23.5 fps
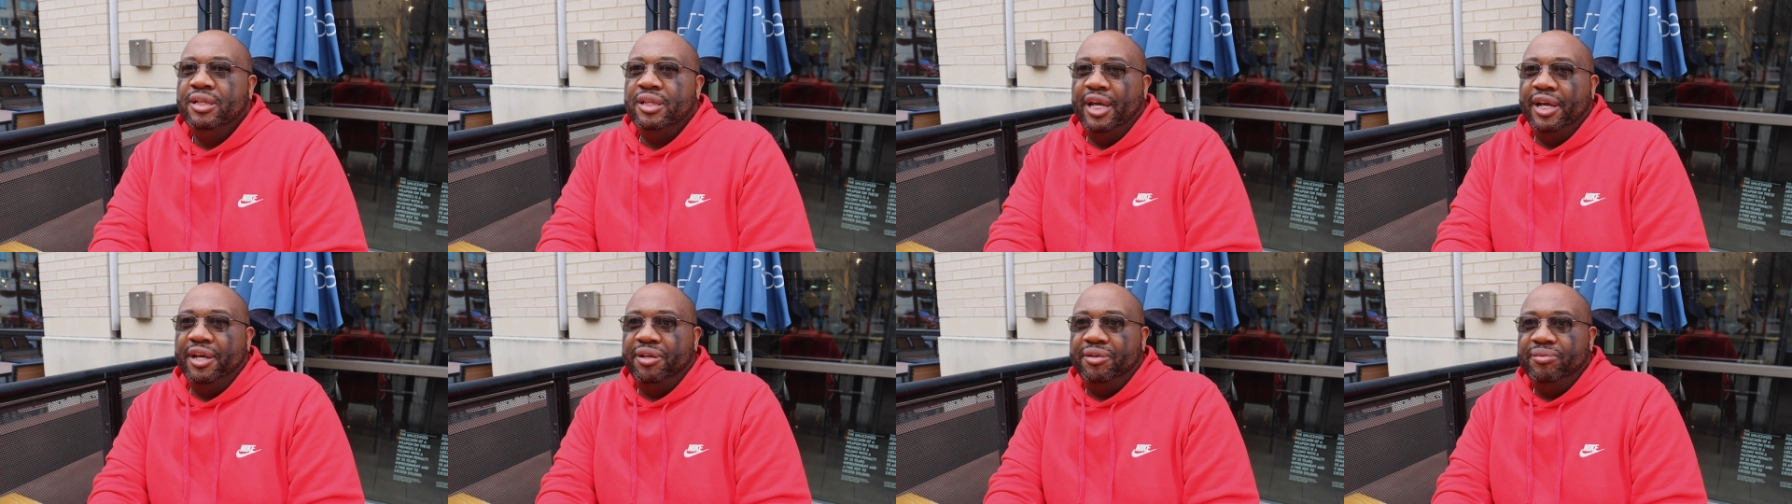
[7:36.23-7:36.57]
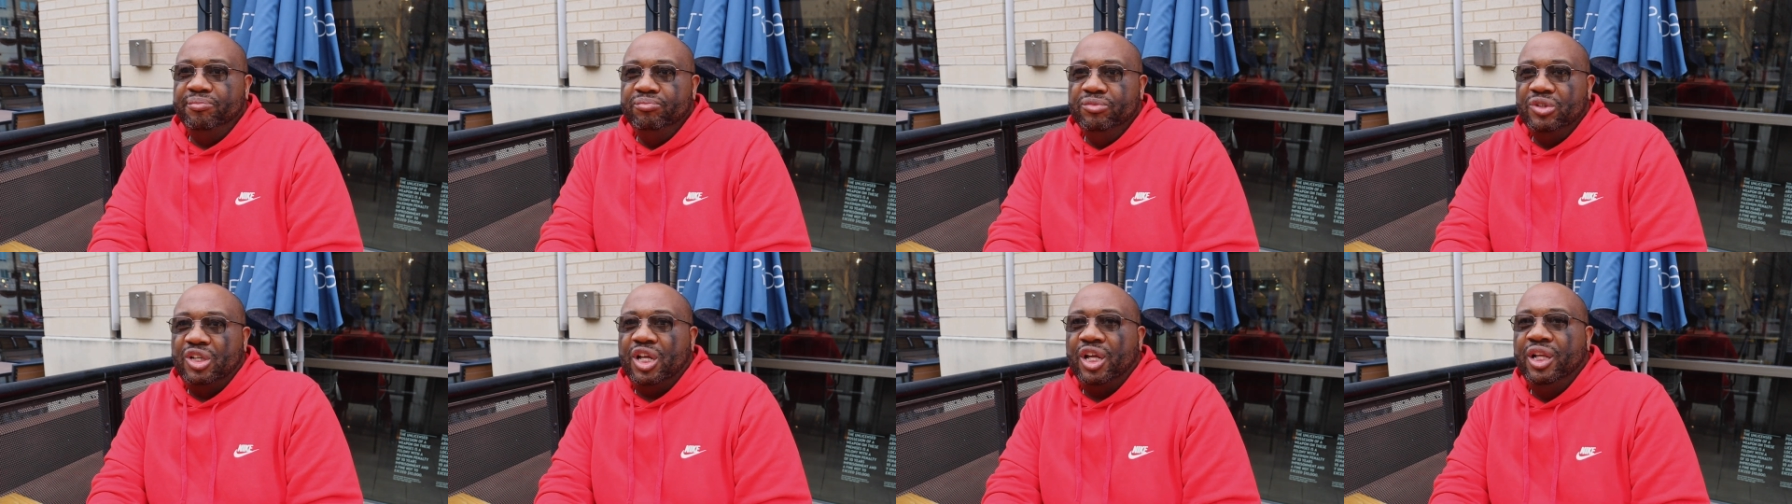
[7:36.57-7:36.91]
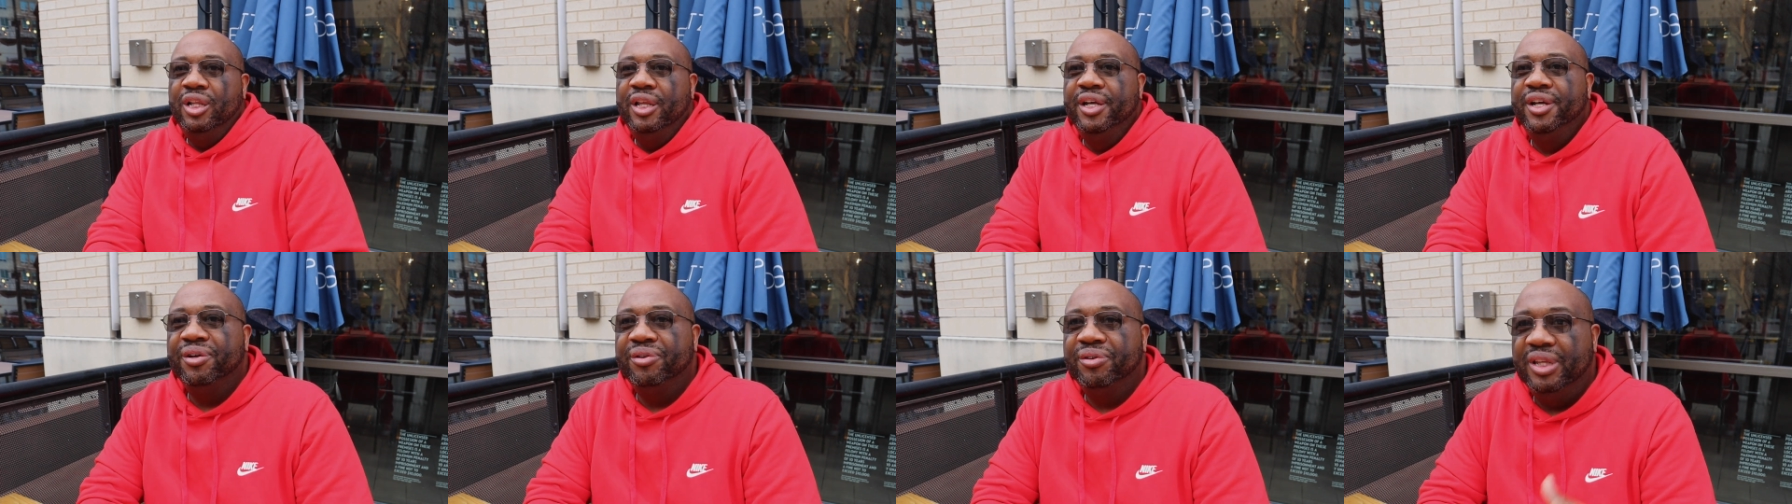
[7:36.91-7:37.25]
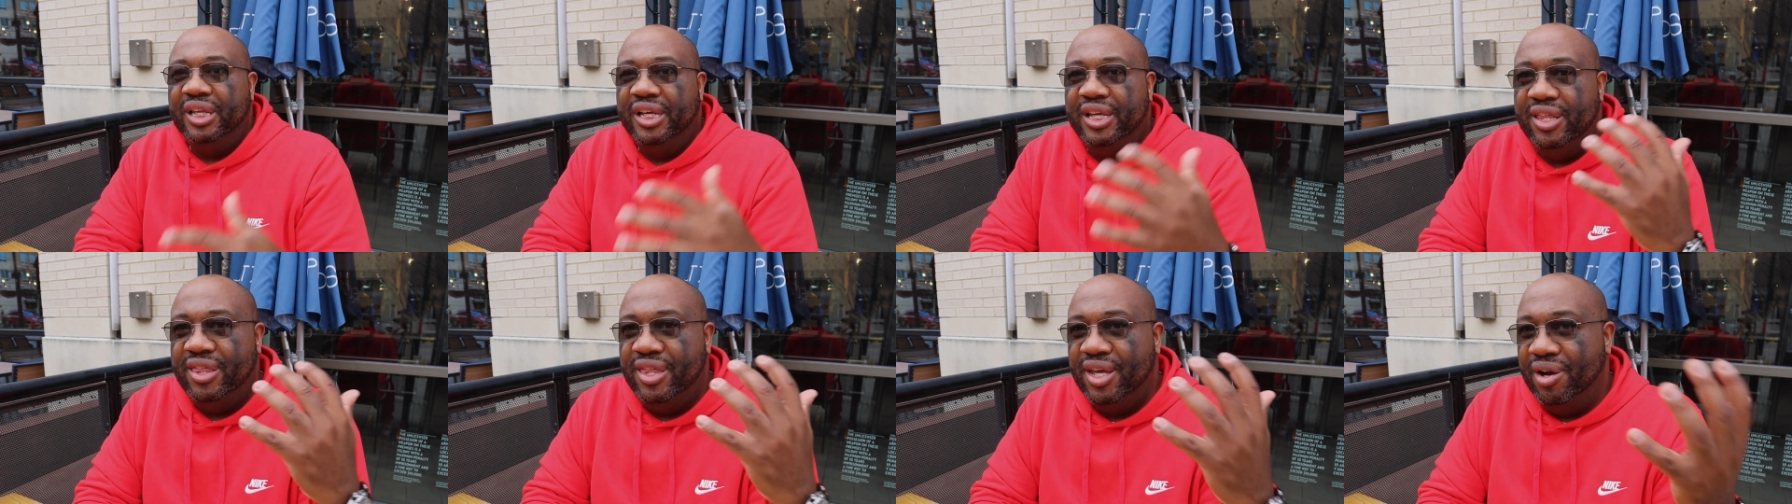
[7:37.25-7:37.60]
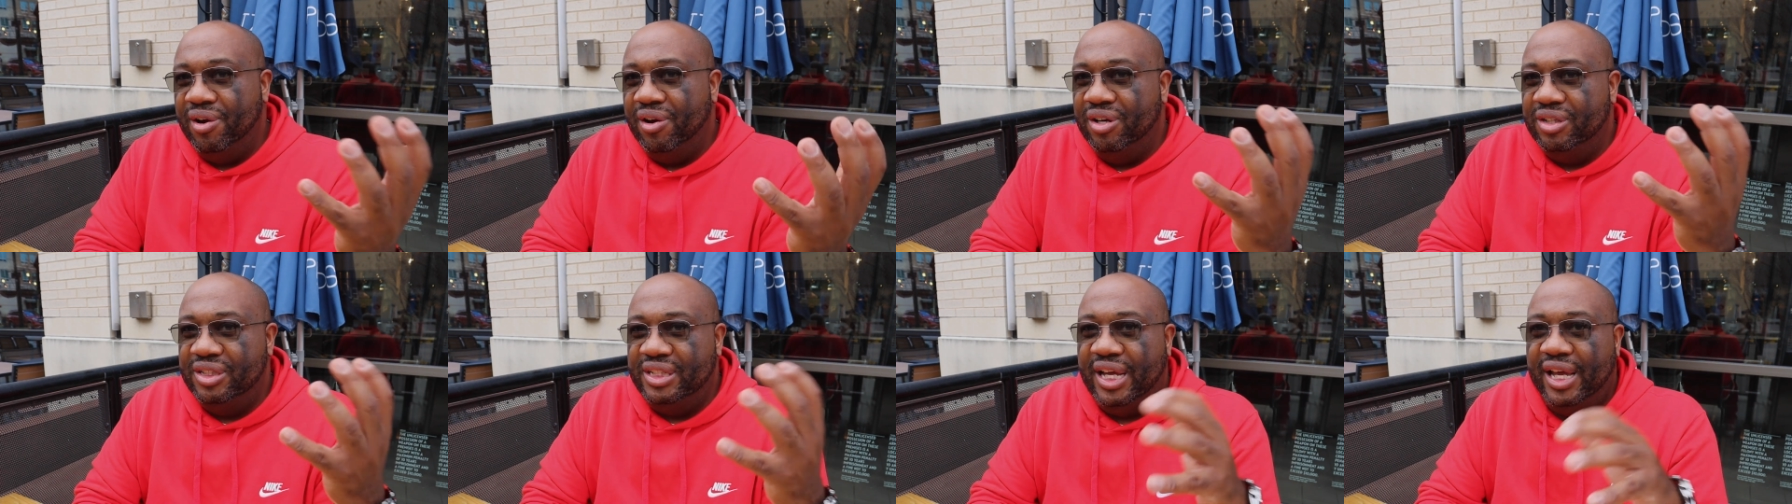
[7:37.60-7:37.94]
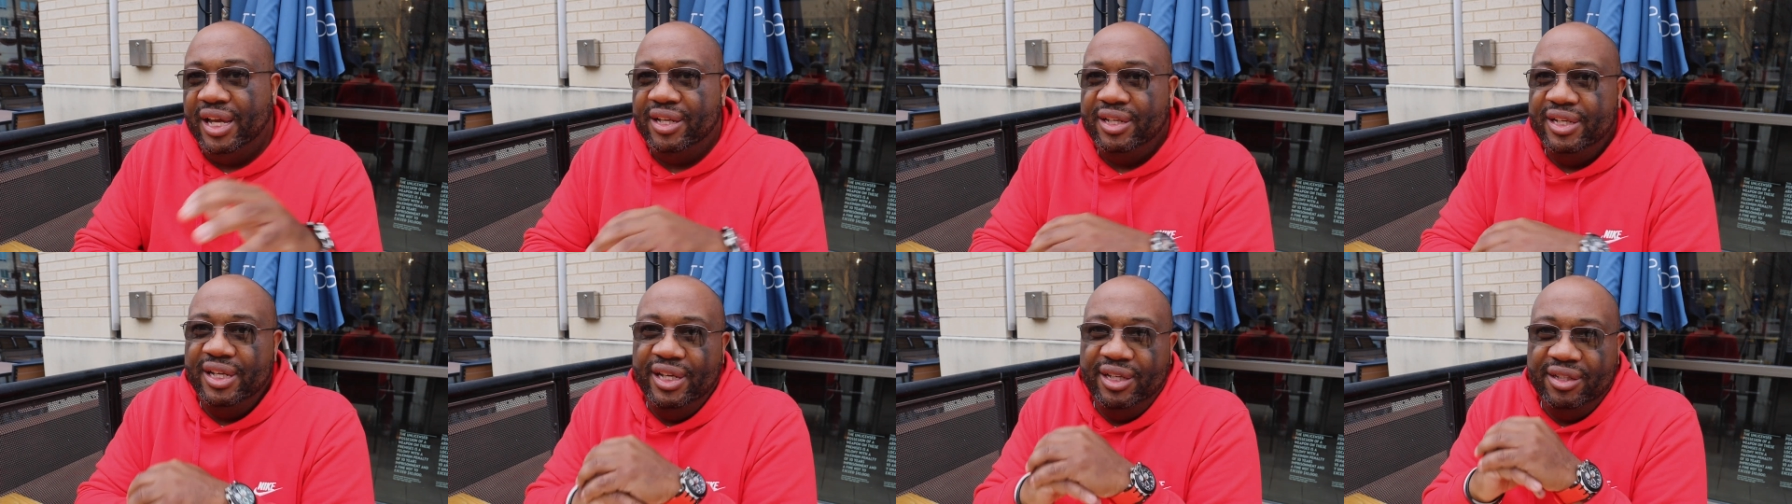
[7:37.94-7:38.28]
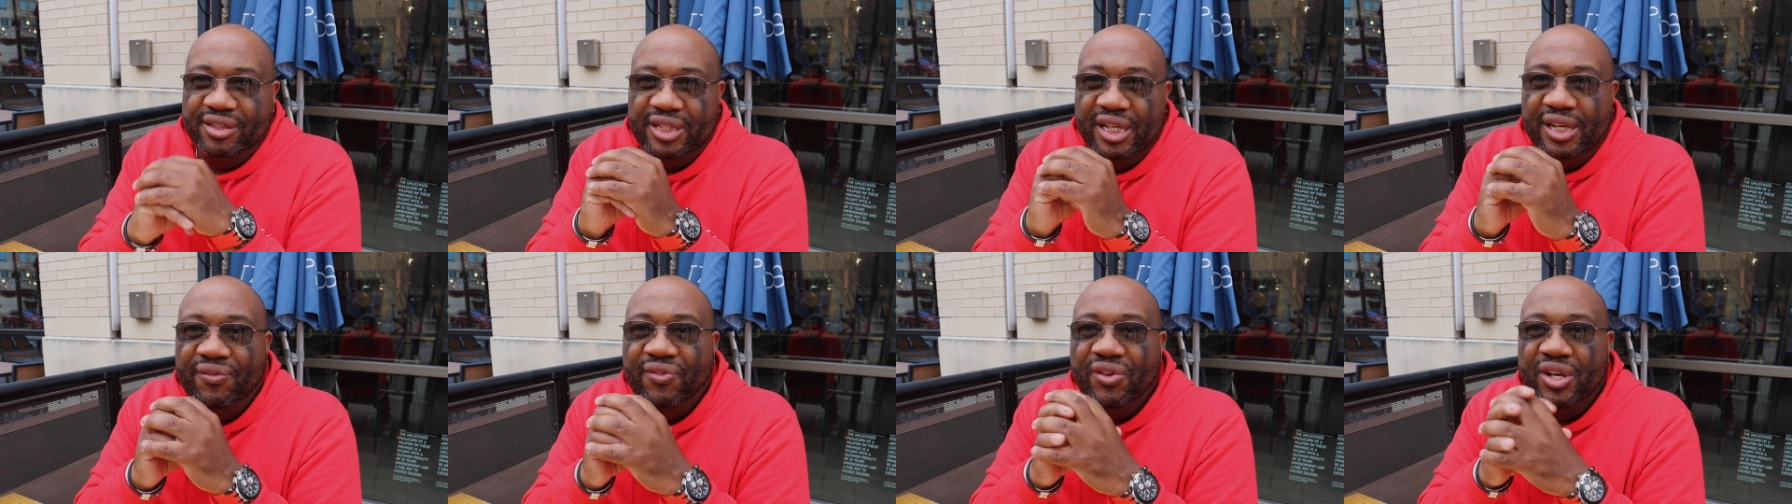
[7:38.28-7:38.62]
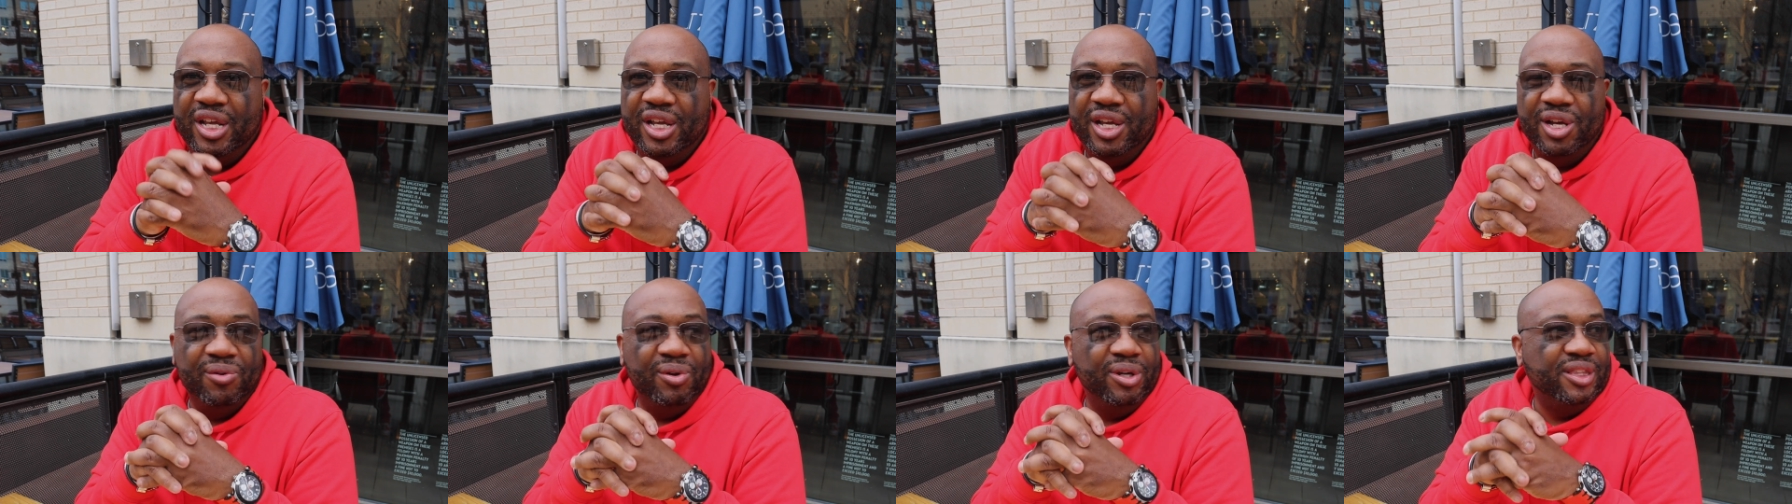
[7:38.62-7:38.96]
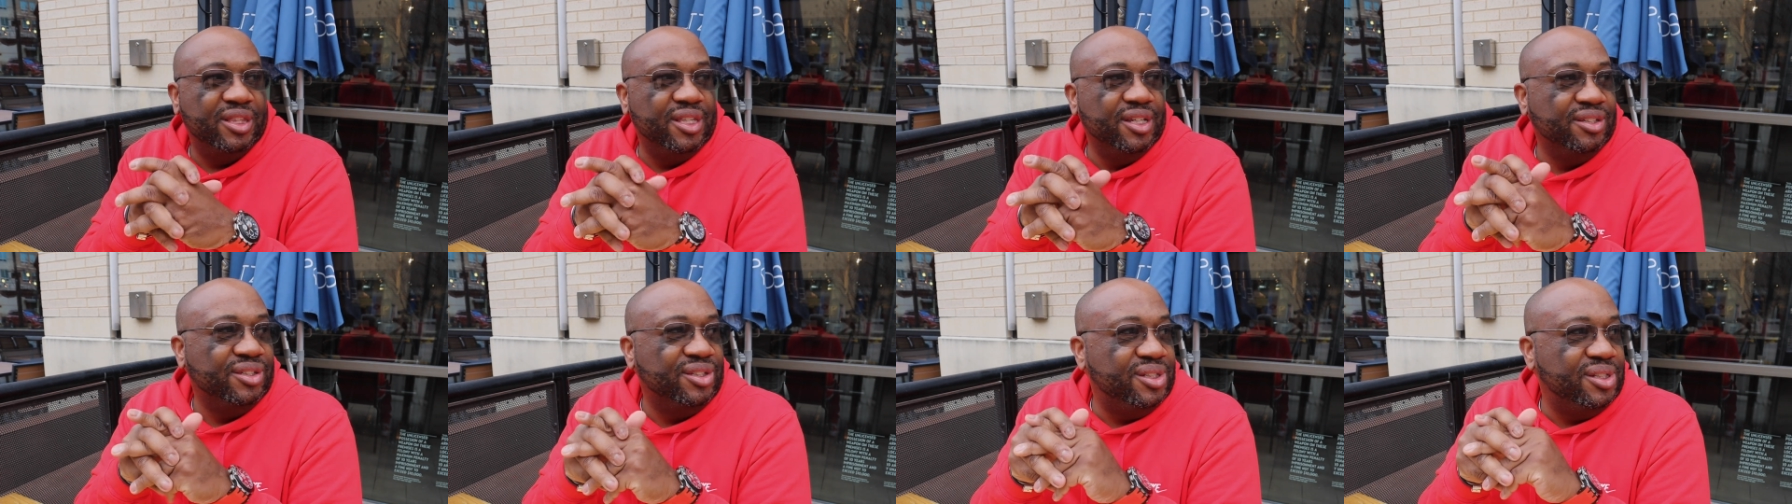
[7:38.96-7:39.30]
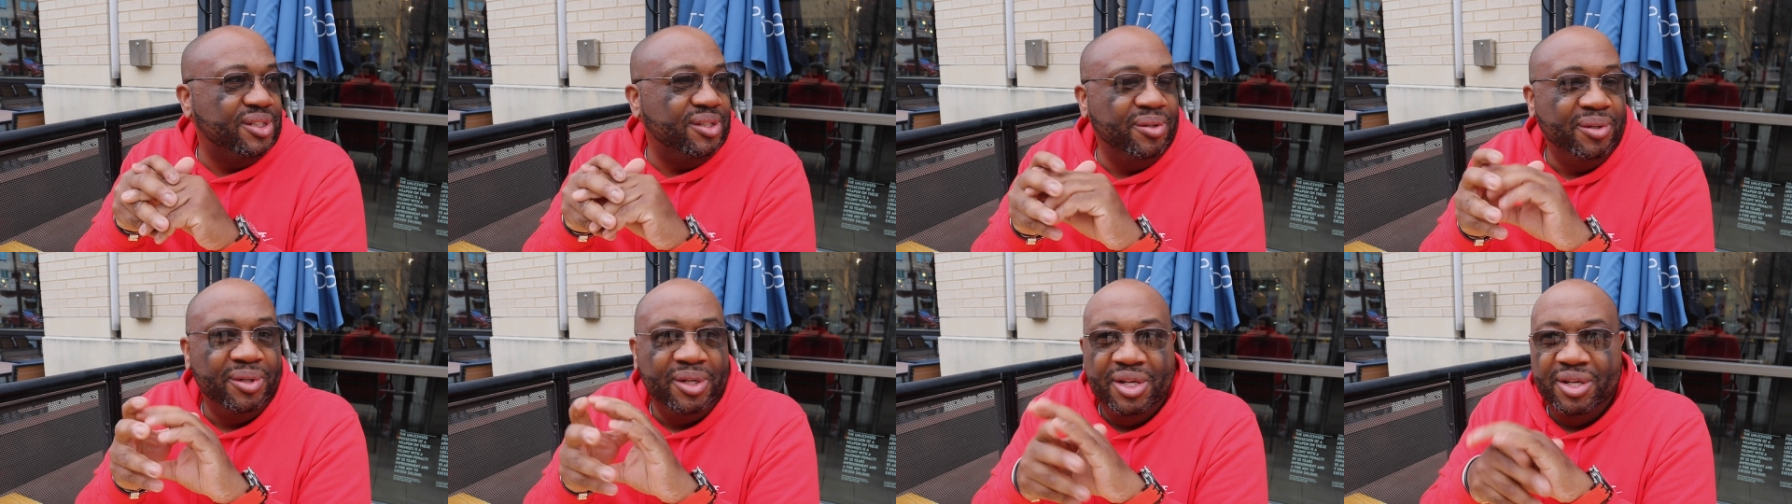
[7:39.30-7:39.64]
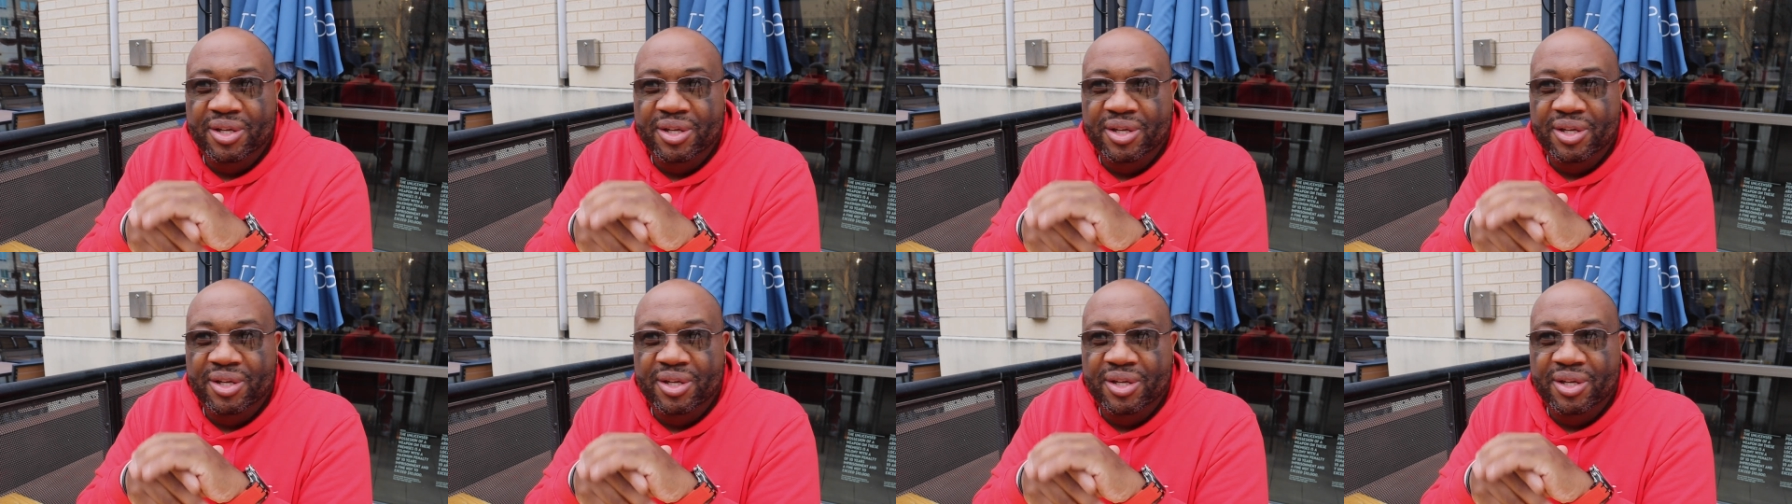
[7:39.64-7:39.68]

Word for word: Like clearly there are techniques even here at this